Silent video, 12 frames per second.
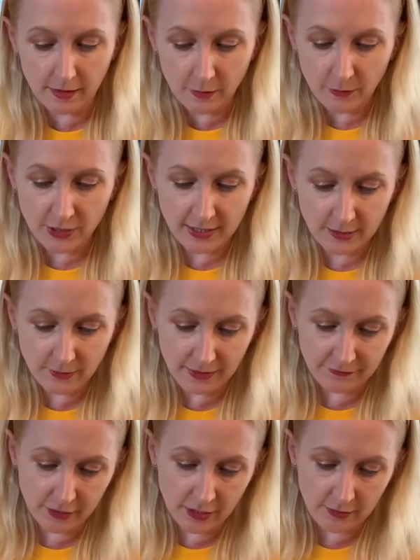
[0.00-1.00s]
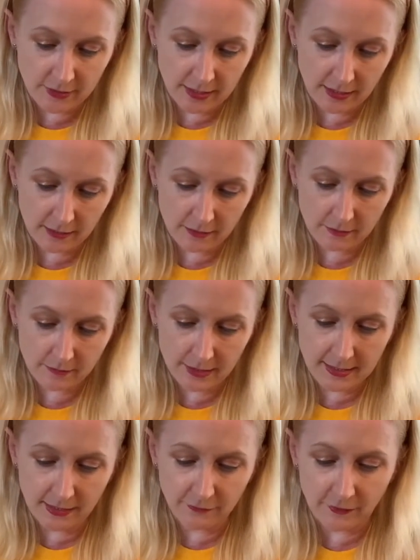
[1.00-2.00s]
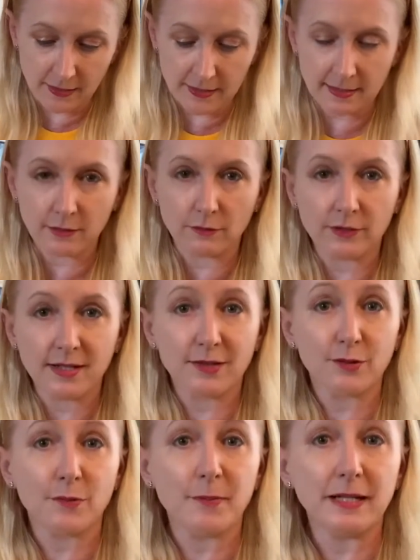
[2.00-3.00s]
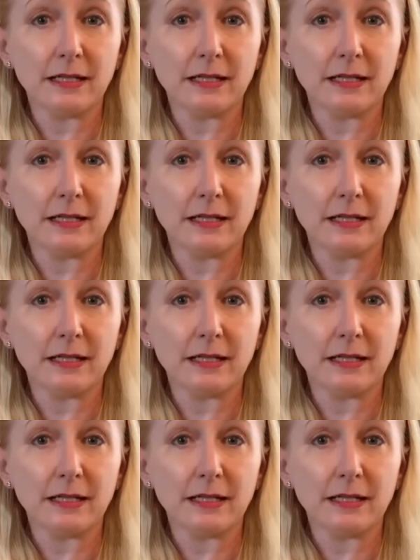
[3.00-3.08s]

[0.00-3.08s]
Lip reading: which I still haven't used. The cellophane's still on because we've been in